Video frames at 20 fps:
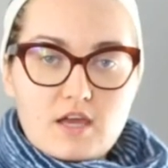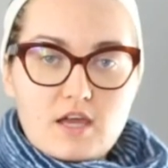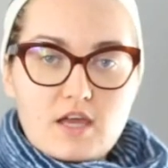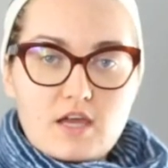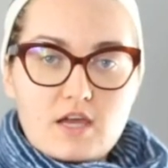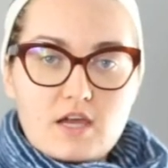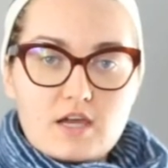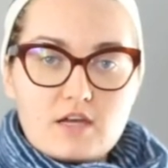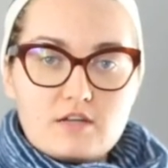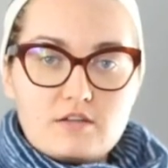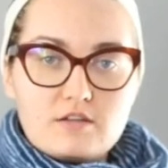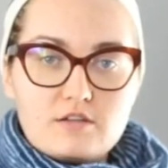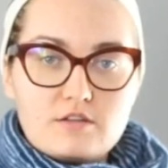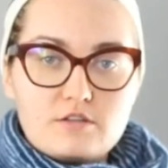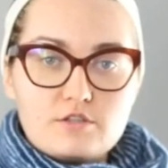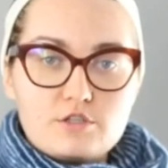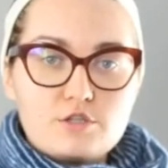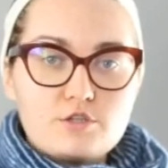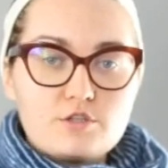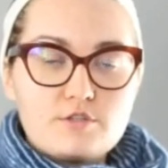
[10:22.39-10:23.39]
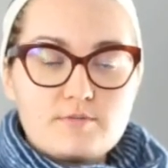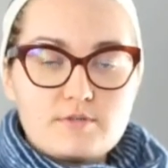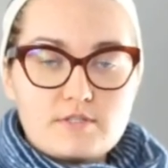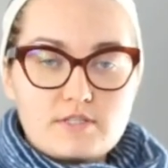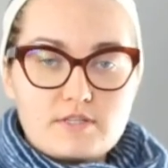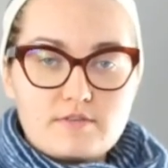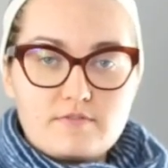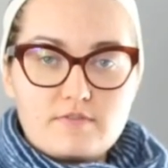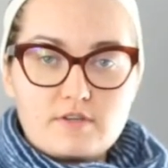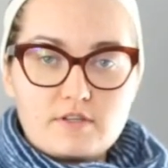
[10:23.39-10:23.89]
And the two
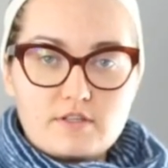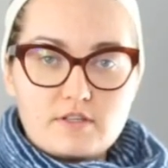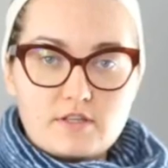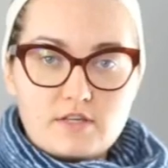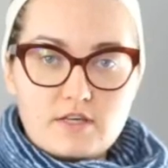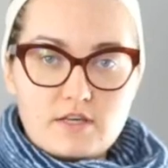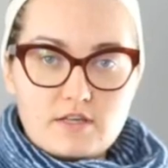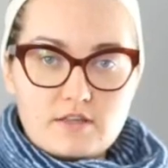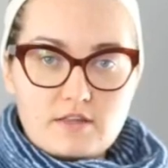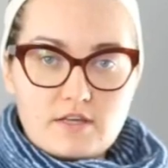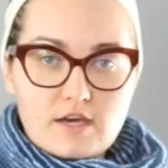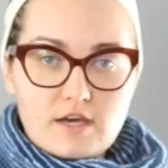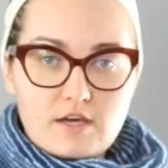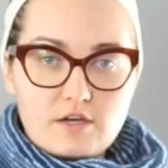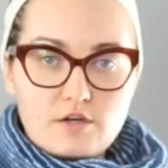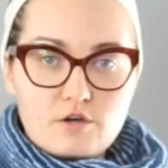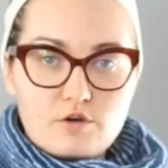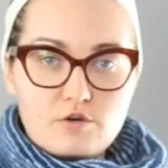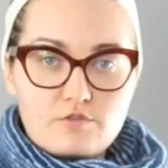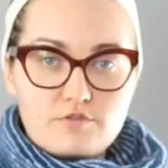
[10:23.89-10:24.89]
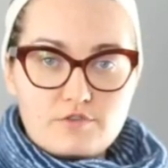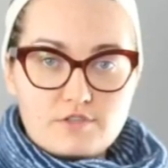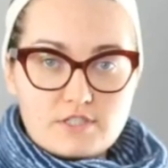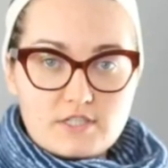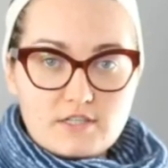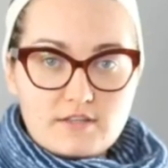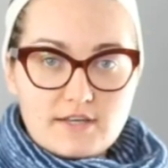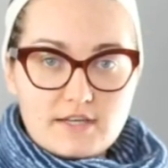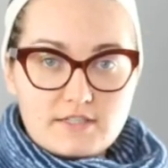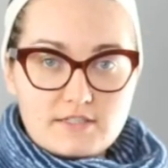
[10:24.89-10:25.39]
specifically that code for
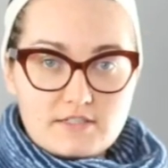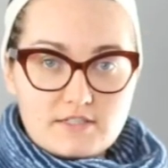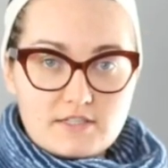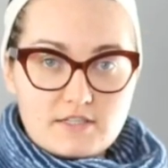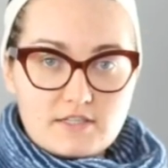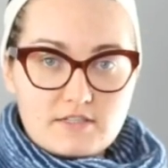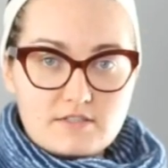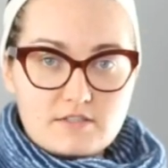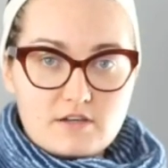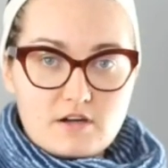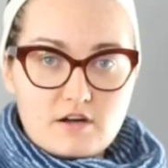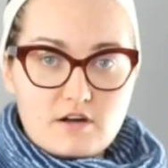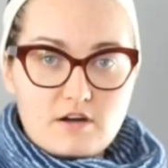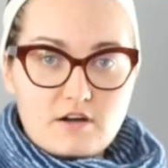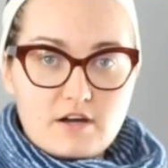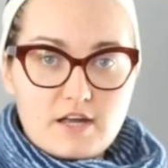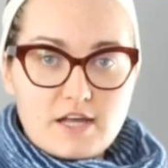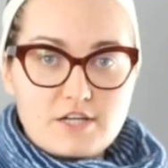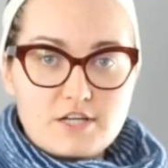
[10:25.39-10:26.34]
celiac disease are